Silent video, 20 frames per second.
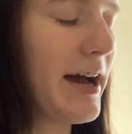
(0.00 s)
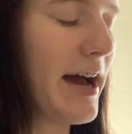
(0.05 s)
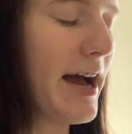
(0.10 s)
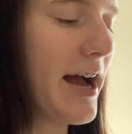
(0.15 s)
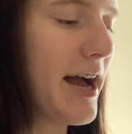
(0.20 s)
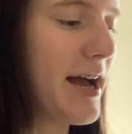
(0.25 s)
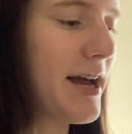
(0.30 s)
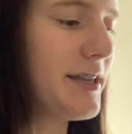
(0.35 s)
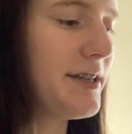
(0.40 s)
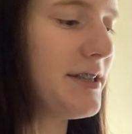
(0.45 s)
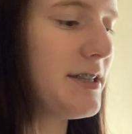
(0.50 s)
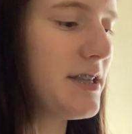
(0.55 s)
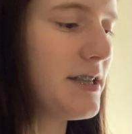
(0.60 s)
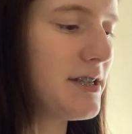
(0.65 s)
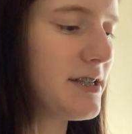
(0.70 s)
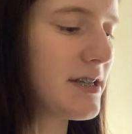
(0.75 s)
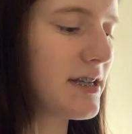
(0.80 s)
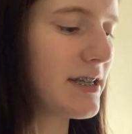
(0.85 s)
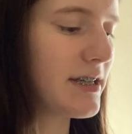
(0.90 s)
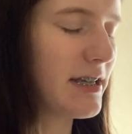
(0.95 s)
And
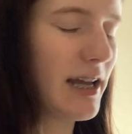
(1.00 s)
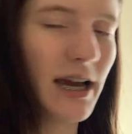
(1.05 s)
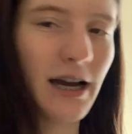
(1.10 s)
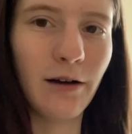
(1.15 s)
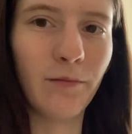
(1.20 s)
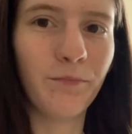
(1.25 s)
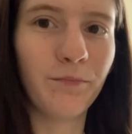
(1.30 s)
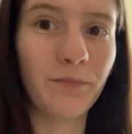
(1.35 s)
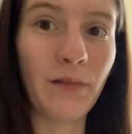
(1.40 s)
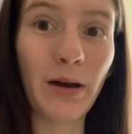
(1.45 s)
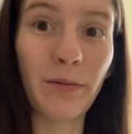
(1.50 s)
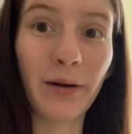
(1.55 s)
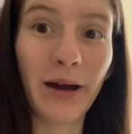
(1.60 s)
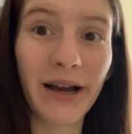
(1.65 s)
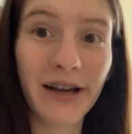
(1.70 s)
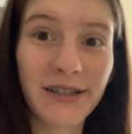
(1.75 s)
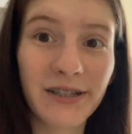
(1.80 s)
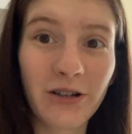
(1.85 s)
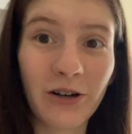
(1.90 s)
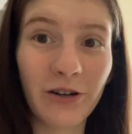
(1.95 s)
yeah, my bag
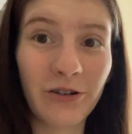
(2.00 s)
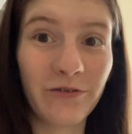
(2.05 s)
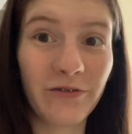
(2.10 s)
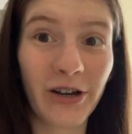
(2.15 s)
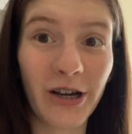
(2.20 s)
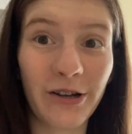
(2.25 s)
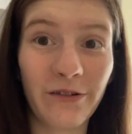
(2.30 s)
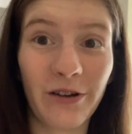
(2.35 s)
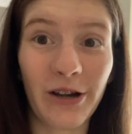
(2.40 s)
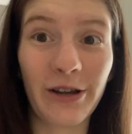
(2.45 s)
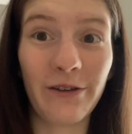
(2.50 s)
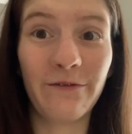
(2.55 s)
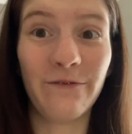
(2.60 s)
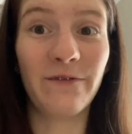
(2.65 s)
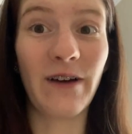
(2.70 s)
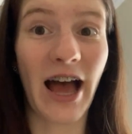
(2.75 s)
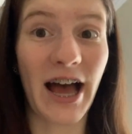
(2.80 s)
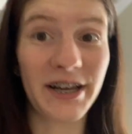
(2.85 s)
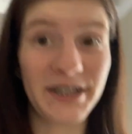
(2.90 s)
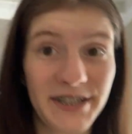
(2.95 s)
has gotten very very
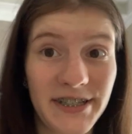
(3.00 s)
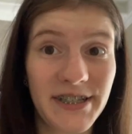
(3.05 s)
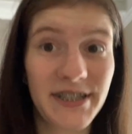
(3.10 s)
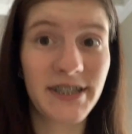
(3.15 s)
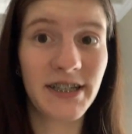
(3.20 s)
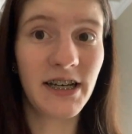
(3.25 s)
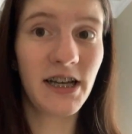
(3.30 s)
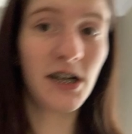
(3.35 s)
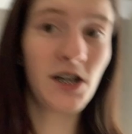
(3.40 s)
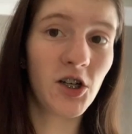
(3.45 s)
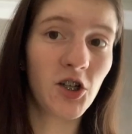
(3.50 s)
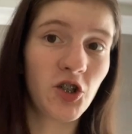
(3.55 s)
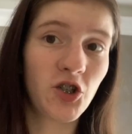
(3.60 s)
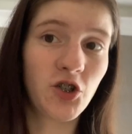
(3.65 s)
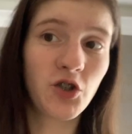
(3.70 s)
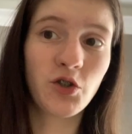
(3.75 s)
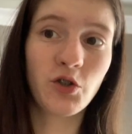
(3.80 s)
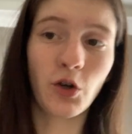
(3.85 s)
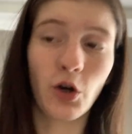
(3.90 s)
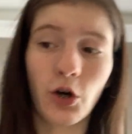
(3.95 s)
fat.
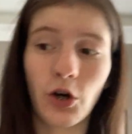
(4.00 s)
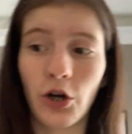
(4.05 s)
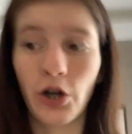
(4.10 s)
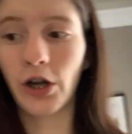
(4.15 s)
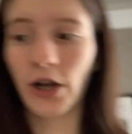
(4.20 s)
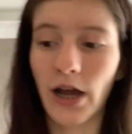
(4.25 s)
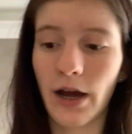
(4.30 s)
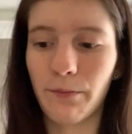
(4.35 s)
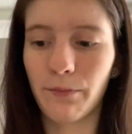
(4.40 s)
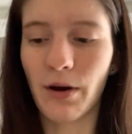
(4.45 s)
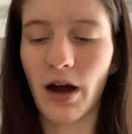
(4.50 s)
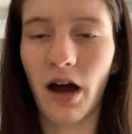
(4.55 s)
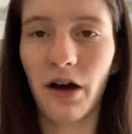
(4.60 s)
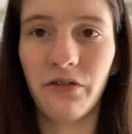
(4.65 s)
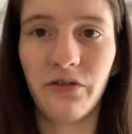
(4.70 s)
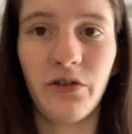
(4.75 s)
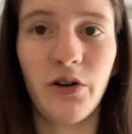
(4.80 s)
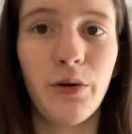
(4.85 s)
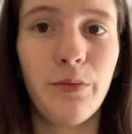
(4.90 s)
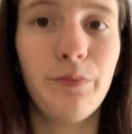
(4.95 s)
So apart
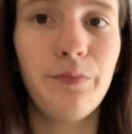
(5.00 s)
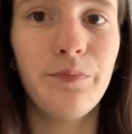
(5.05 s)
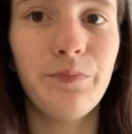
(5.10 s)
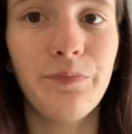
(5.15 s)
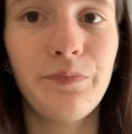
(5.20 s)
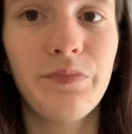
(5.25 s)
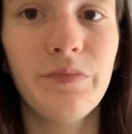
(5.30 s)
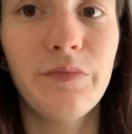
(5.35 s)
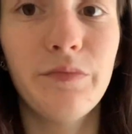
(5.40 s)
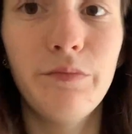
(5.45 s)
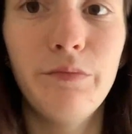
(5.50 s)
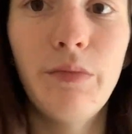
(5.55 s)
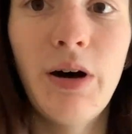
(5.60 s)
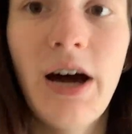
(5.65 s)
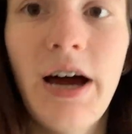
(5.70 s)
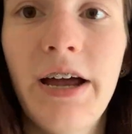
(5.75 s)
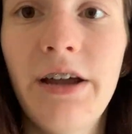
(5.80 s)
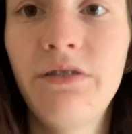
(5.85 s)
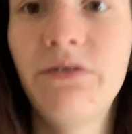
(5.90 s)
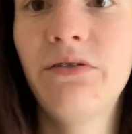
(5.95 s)
from my